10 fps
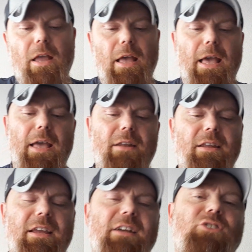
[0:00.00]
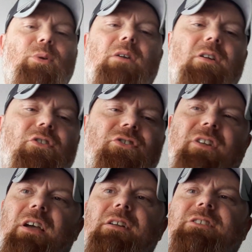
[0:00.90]
And here's what I don't
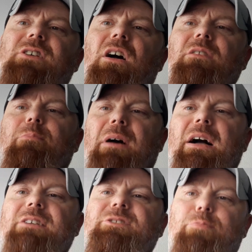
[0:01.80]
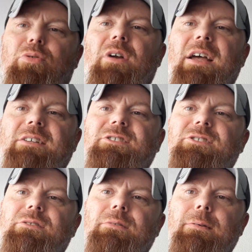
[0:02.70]
understand. It's called box
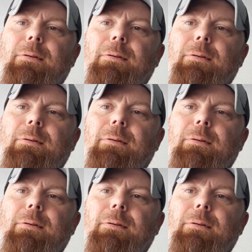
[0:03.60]
press,